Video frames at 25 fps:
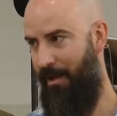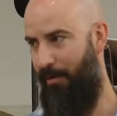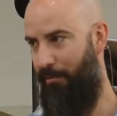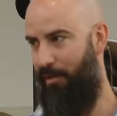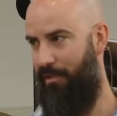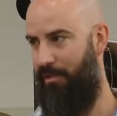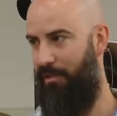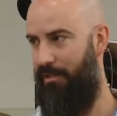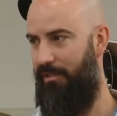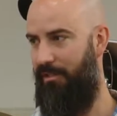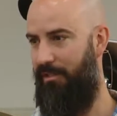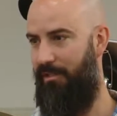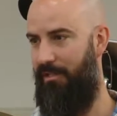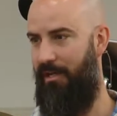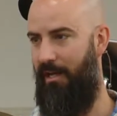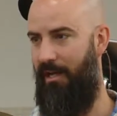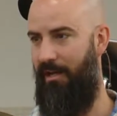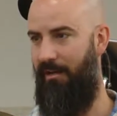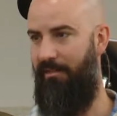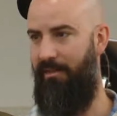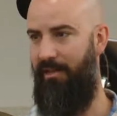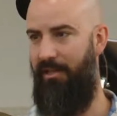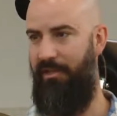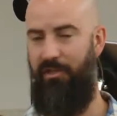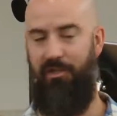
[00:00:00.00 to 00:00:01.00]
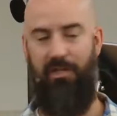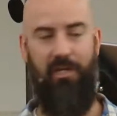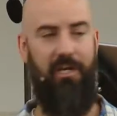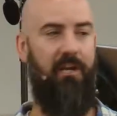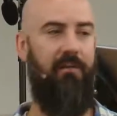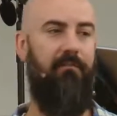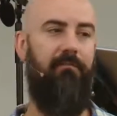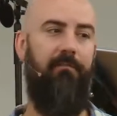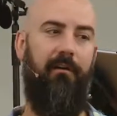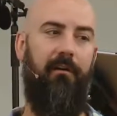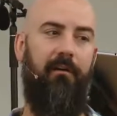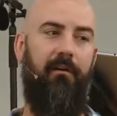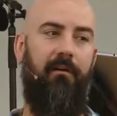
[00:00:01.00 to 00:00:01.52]
which is uh, the
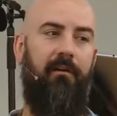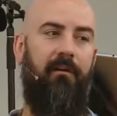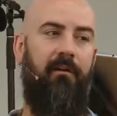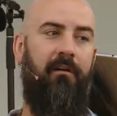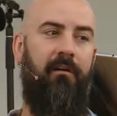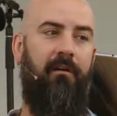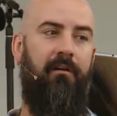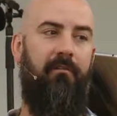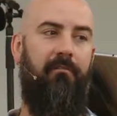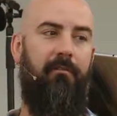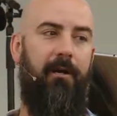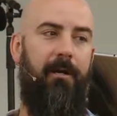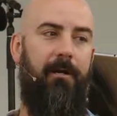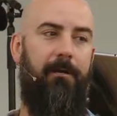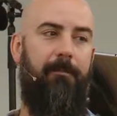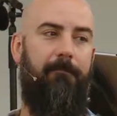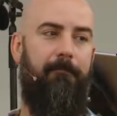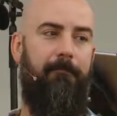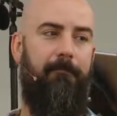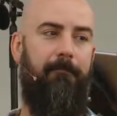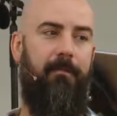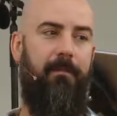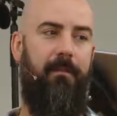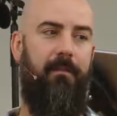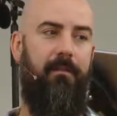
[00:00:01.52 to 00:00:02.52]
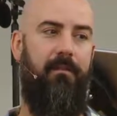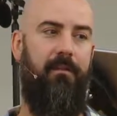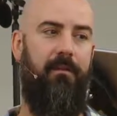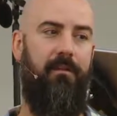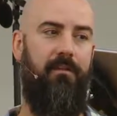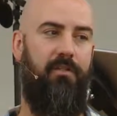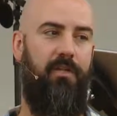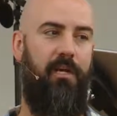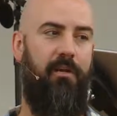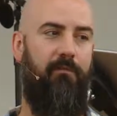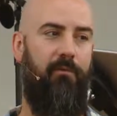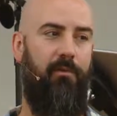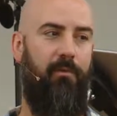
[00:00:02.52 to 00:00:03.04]
achiever, right? the
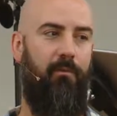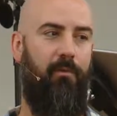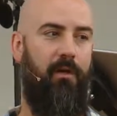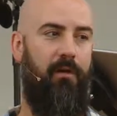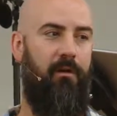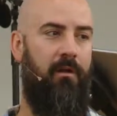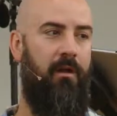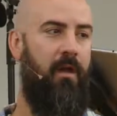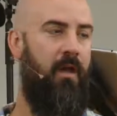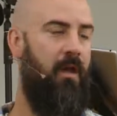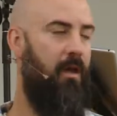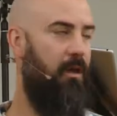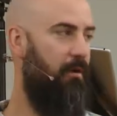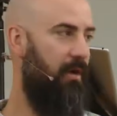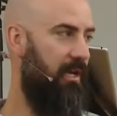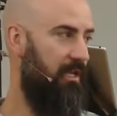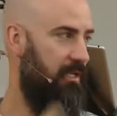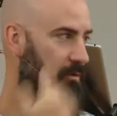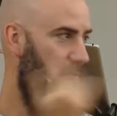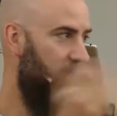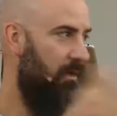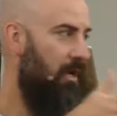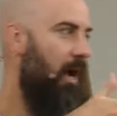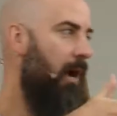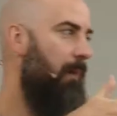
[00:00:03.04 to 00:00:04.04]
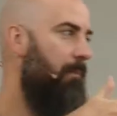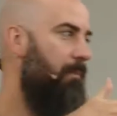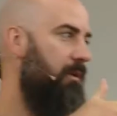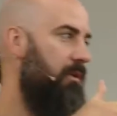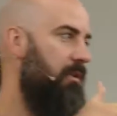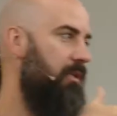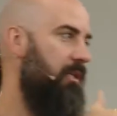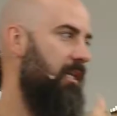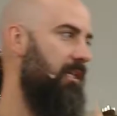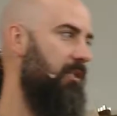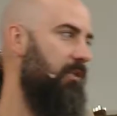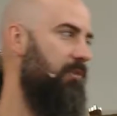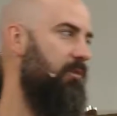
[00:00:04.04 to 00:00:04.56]
achiever, the one who has to
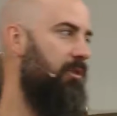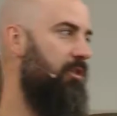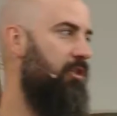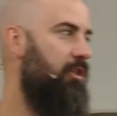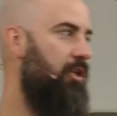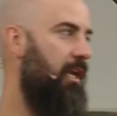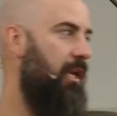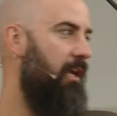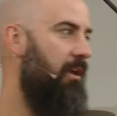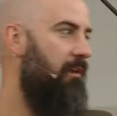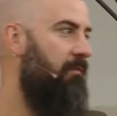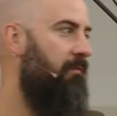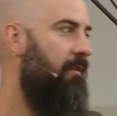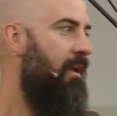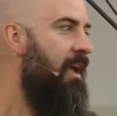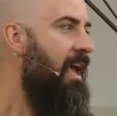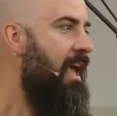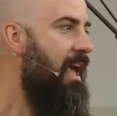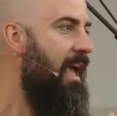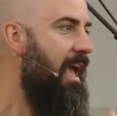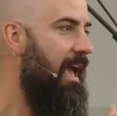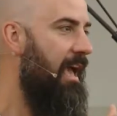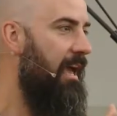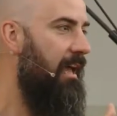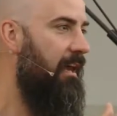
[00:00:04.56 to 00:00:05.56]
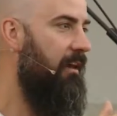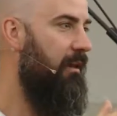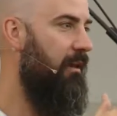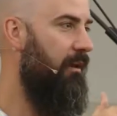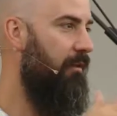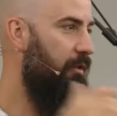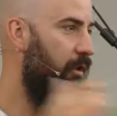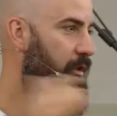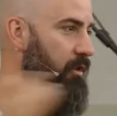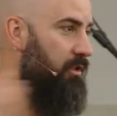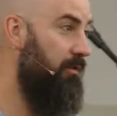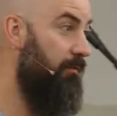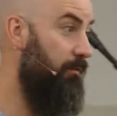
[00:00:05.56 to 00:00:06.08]
accomplish, has to achieve. And
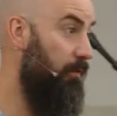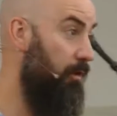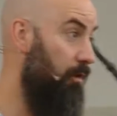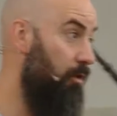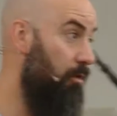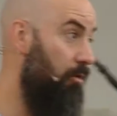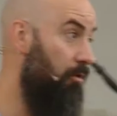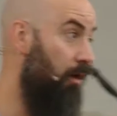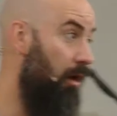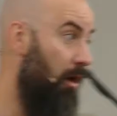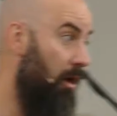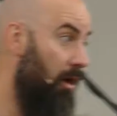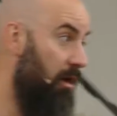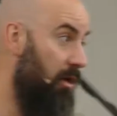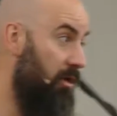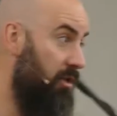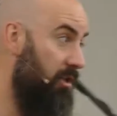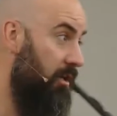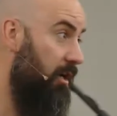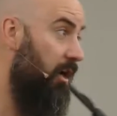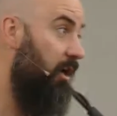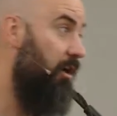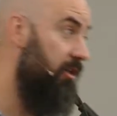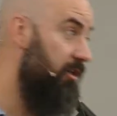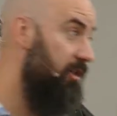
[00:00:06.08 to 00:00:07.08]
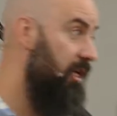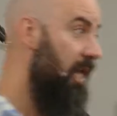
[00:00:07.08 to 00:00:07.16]
those of you who are, are